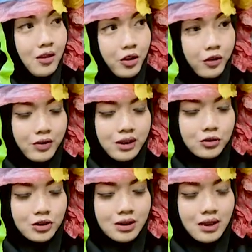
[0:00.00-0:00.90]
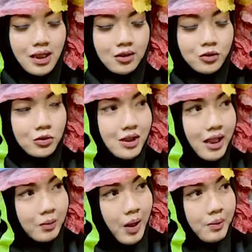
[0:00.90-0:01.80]
or we use
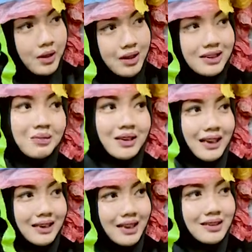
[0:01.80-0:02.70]
two-side paper, something like that.